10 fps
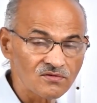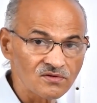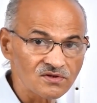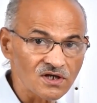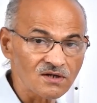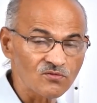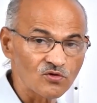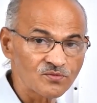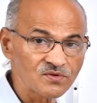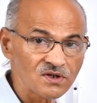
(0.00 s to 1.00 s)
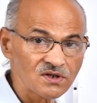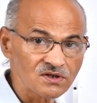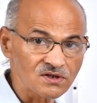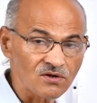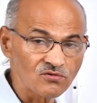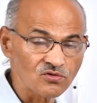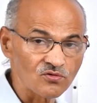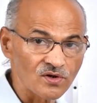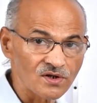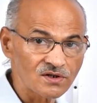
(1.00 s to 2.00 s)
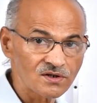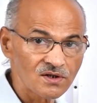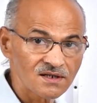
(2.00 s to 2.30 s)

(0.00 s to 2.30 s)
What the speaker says: sun moves southward,